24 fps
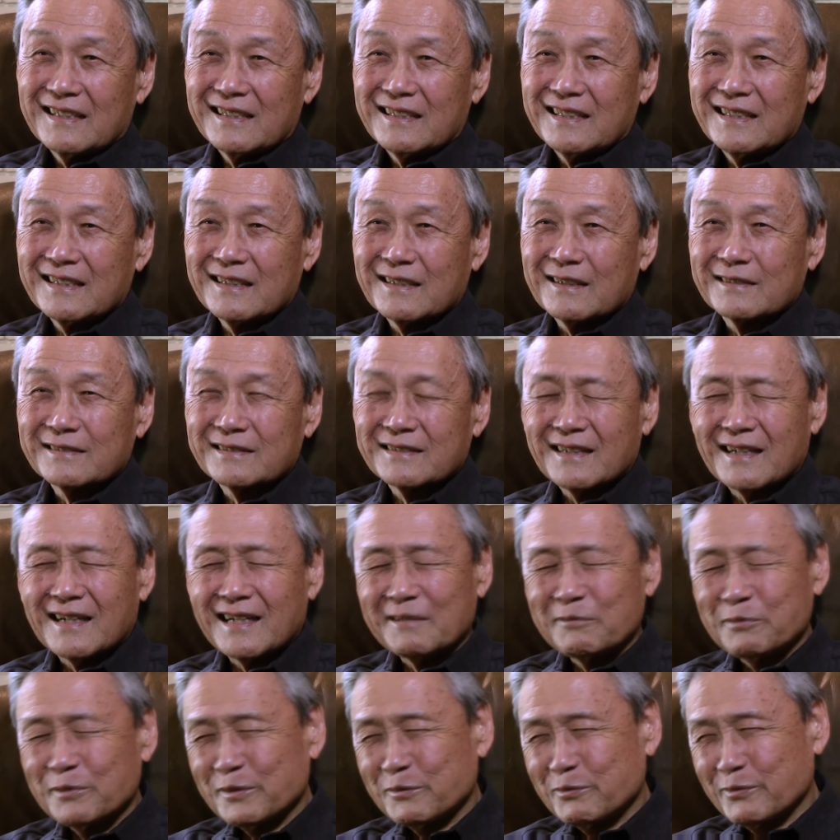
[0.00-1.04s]
he goes,
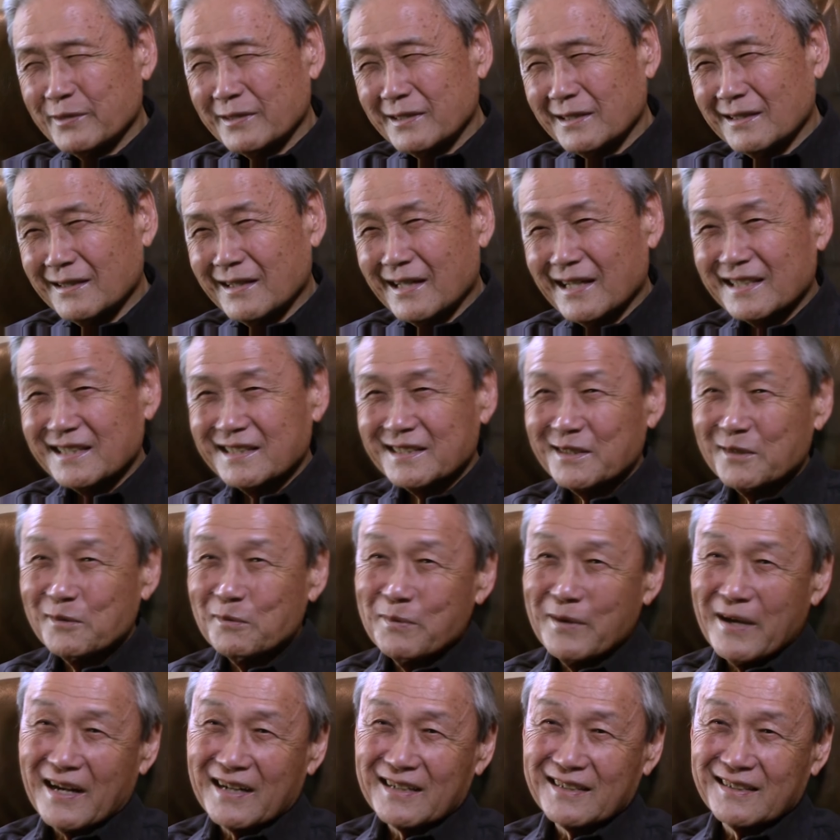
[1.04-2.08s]
I would really like to go
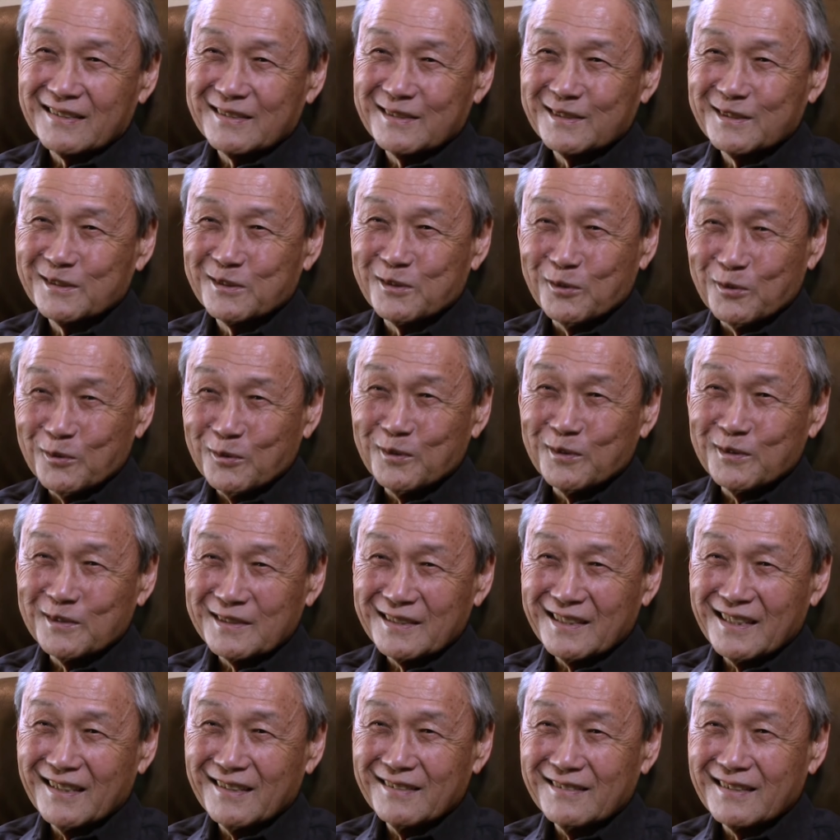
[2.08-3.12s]
back to school,
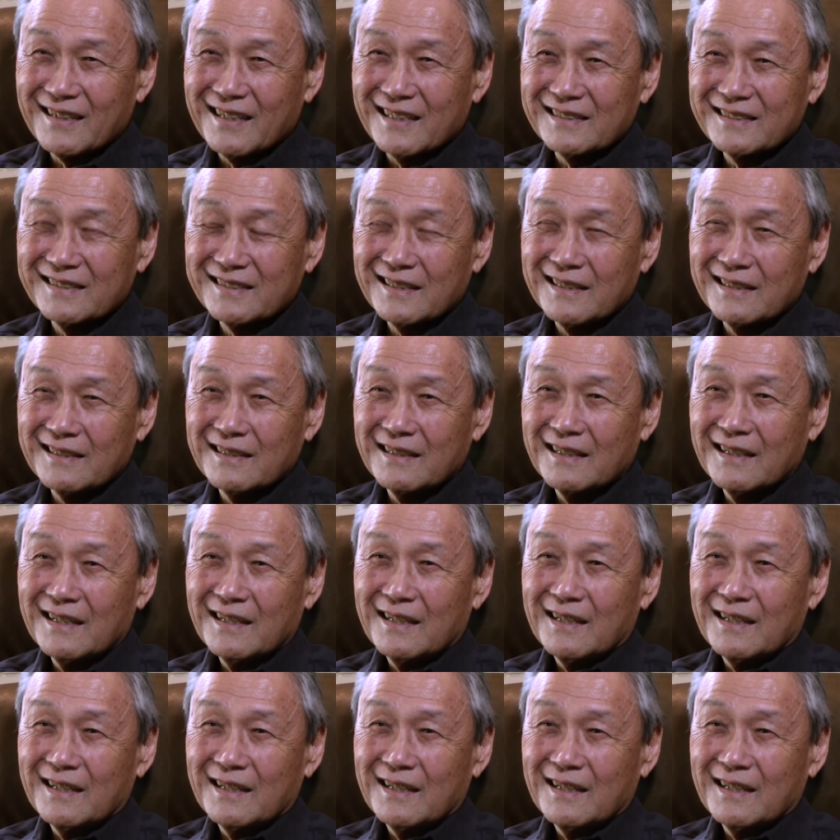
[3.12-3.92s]
and I said,